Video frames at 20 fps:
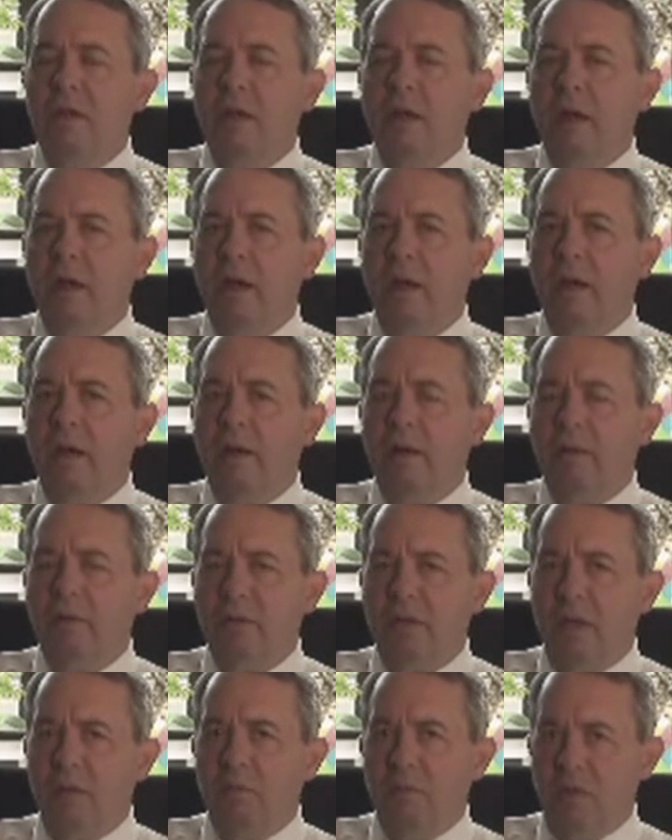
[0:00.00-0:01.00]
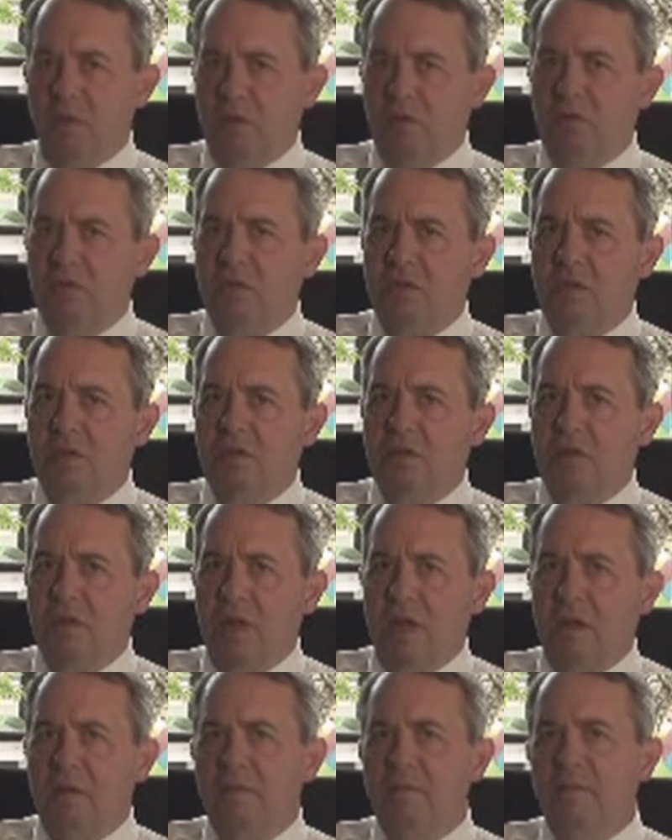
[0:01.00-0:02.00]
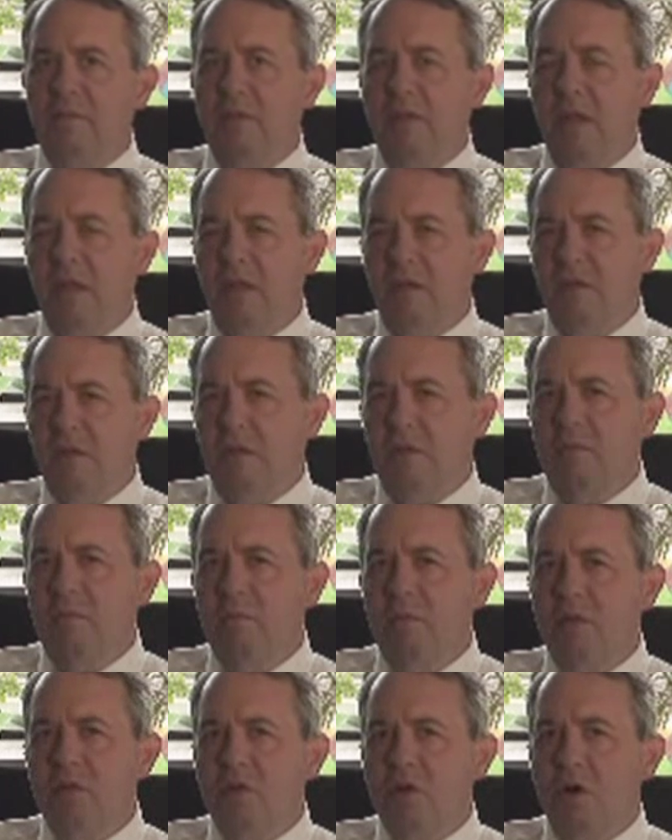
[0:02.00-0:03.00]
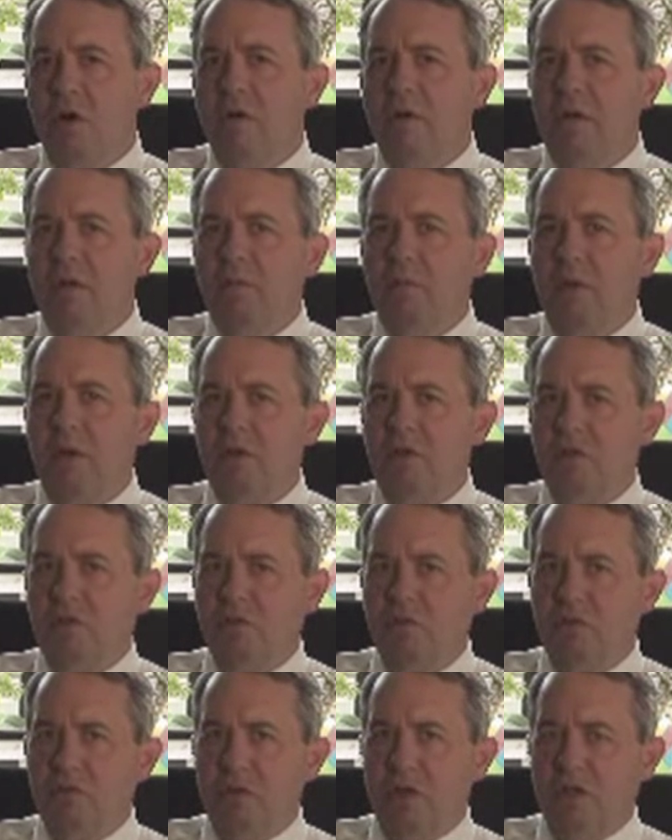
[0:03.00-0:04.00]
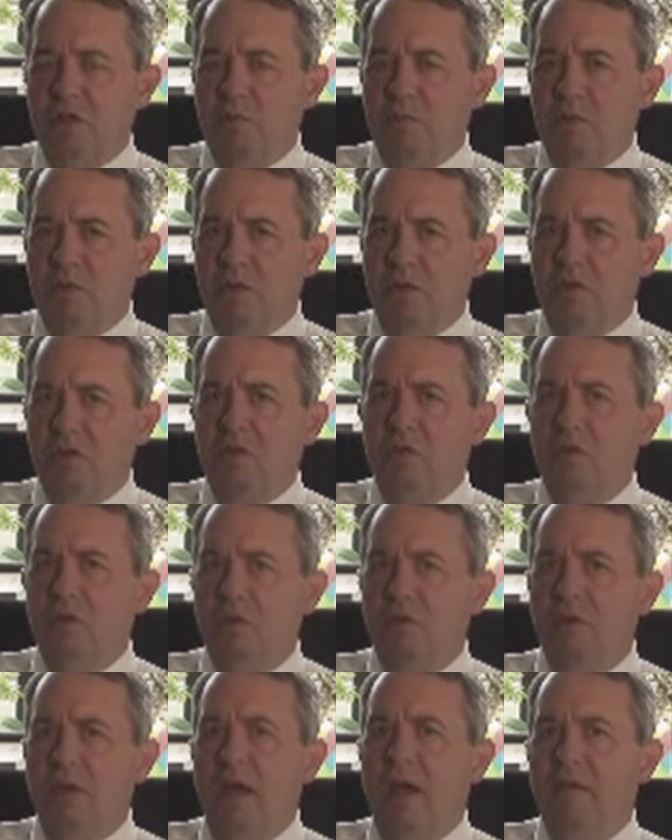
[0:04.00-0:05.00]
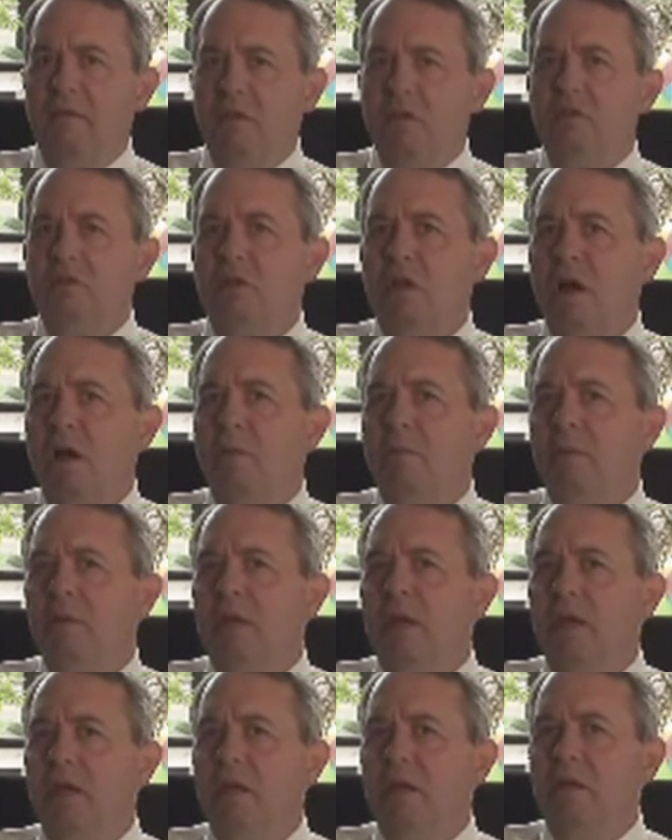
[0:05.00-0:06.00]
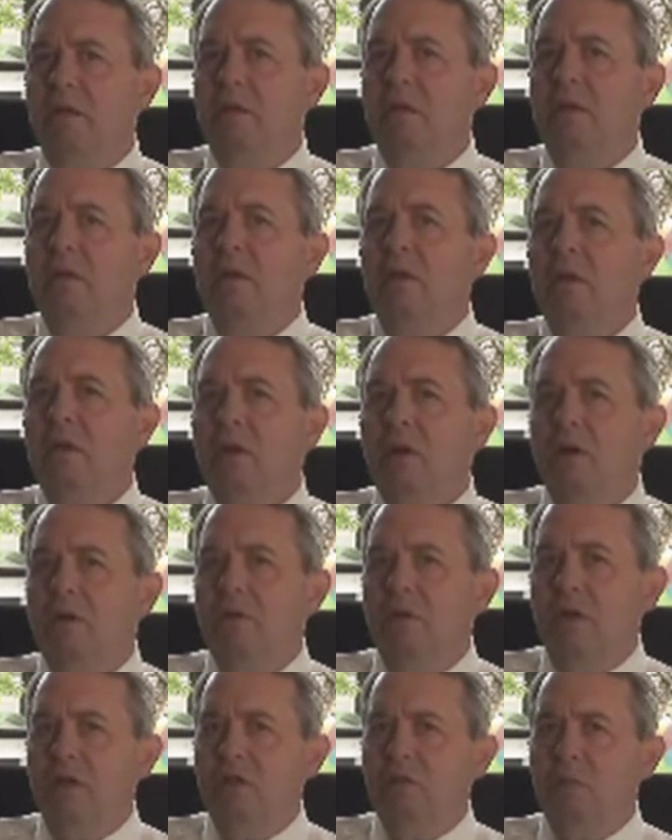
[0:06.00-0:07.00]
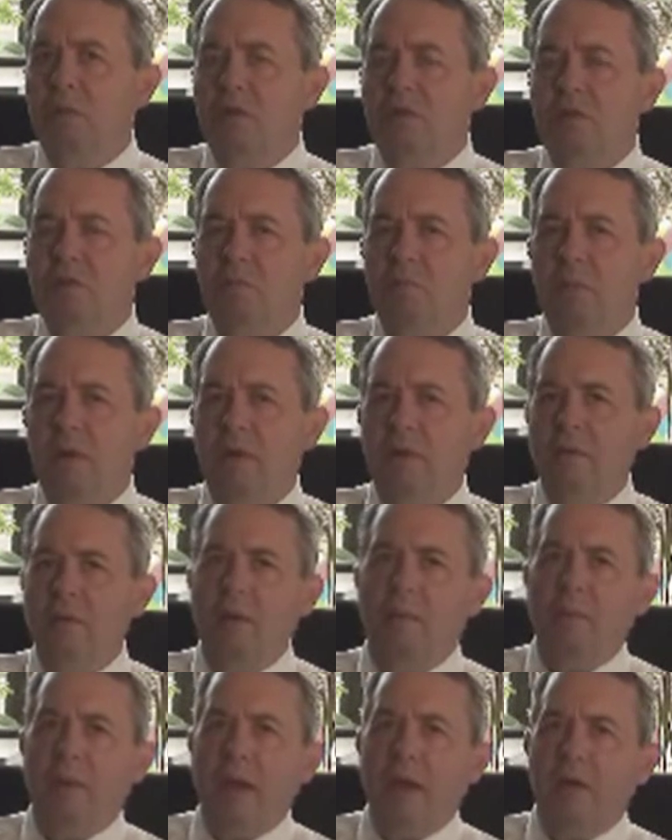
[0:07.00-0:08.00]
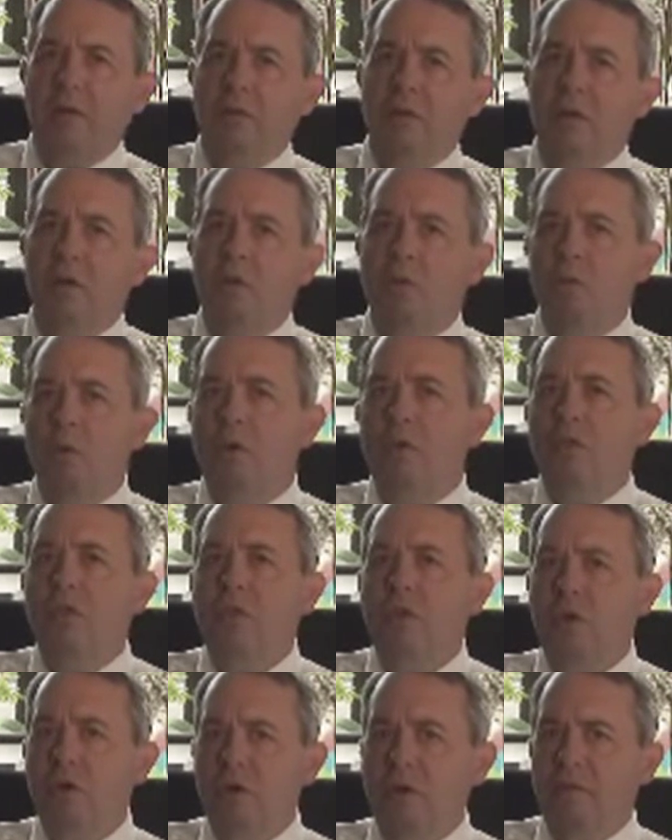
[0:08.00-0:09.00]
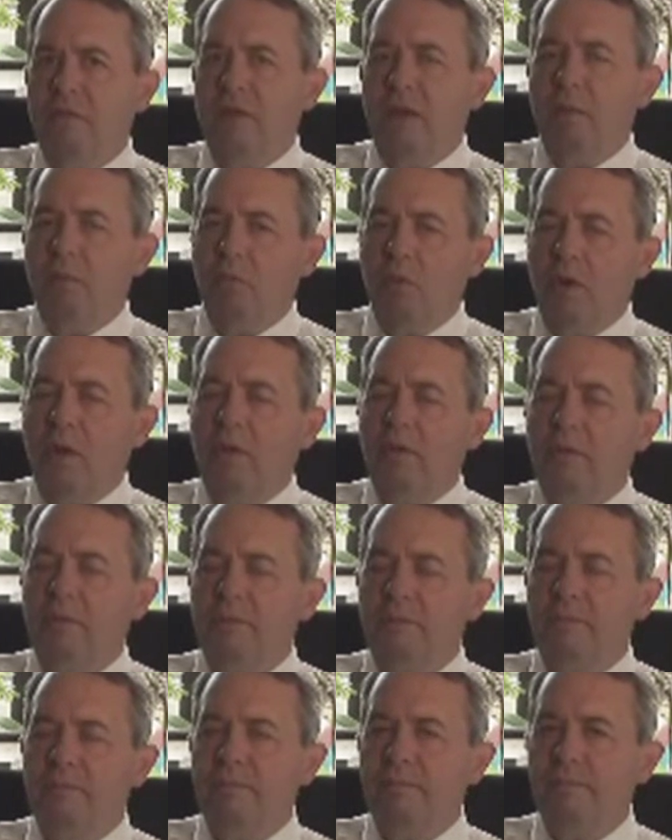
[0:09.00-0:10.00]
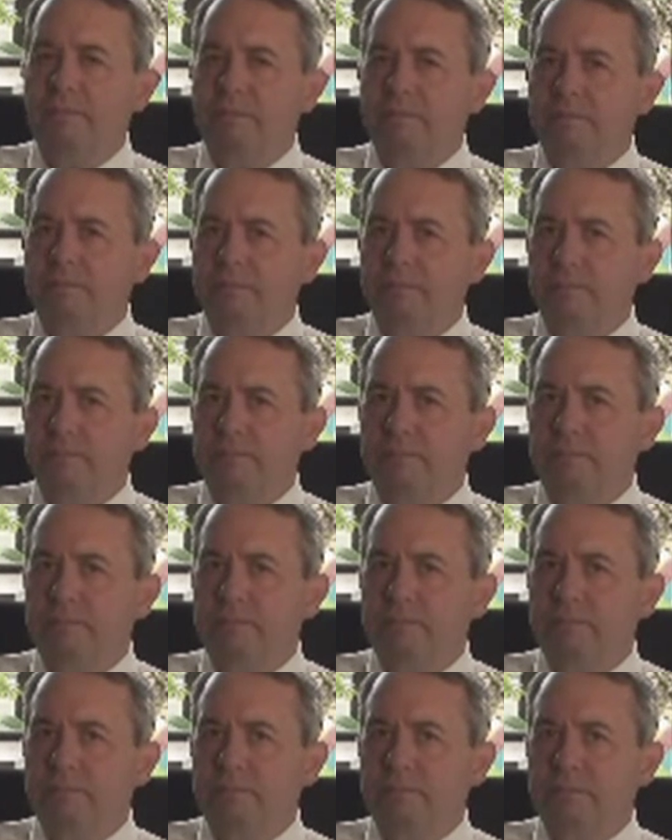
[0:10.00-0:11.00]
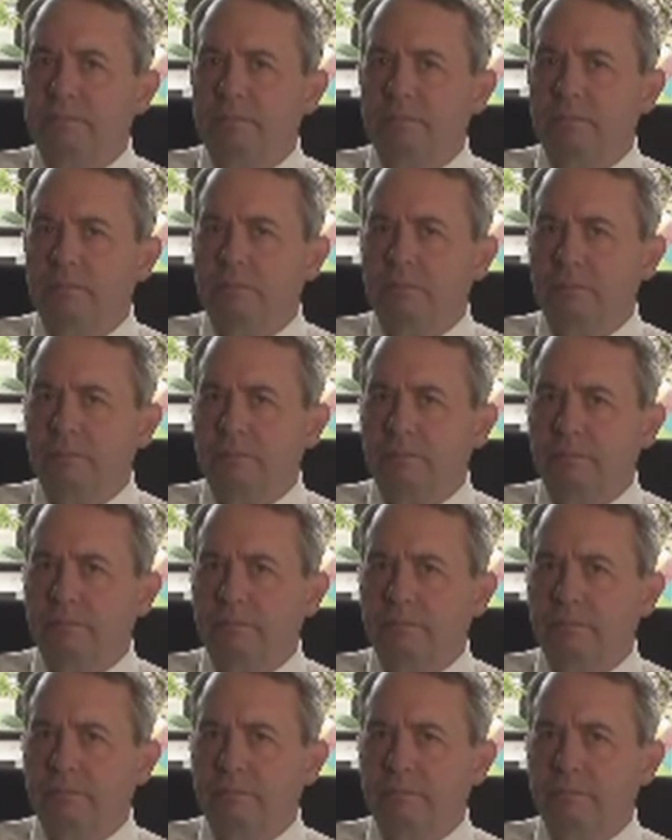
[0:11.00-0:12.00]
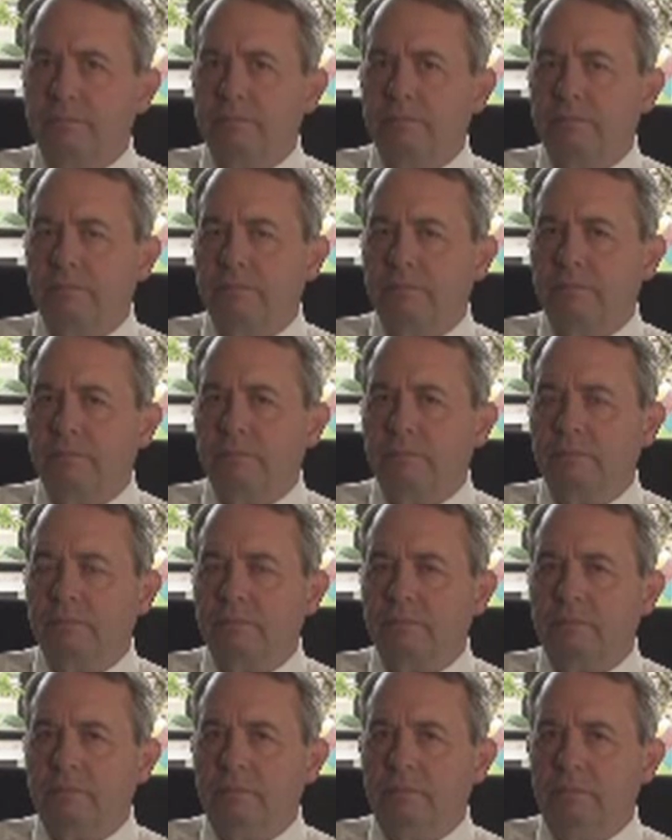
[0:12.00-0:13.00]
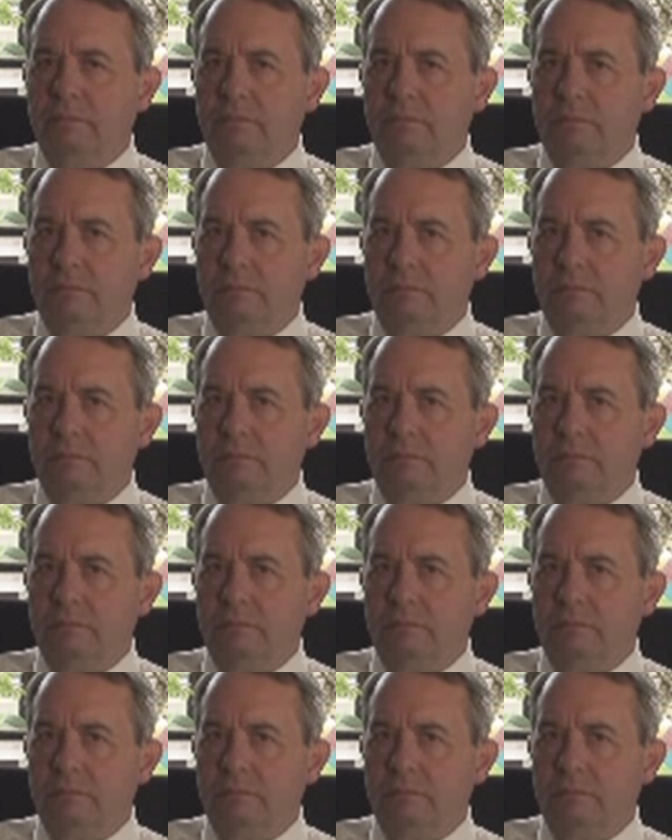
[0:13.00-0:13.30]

uh, can be used instead. The, the majority of patients with transposition don't have those complicated arrangements, but about one-third of them will. So in other words, it sounds like you need a, a team approach,